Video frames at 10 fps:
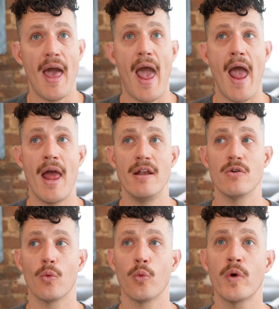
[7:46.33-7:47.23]

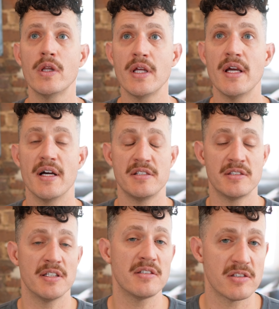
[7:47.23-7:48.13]
and really
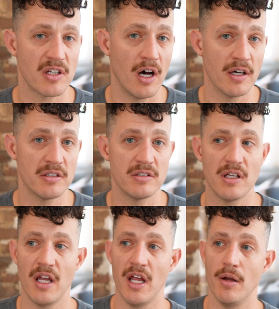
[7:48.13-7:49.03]
assists us
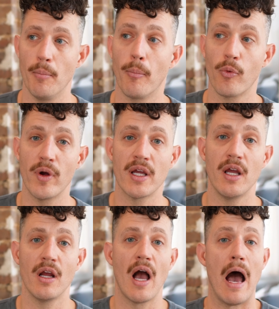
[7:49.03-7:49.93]
in
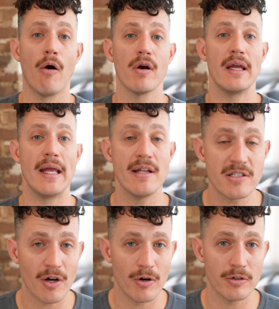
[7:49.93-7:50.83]
bringing our
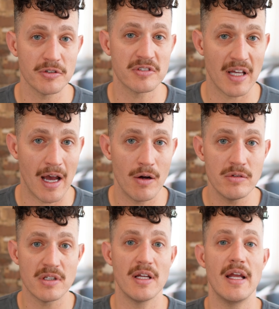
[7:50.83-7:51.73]
internal sound